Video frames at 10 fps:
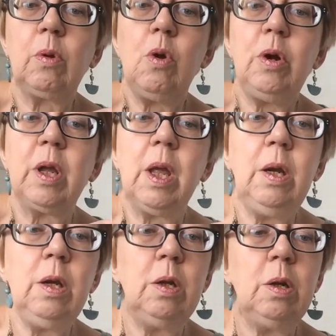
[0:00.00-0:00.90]
Go on
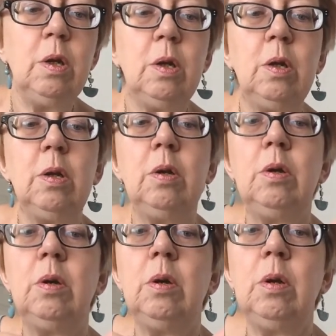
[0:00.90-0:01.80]
again.
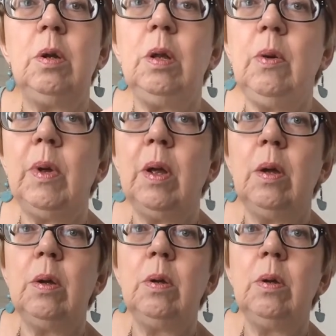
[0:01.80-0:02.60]
There we are.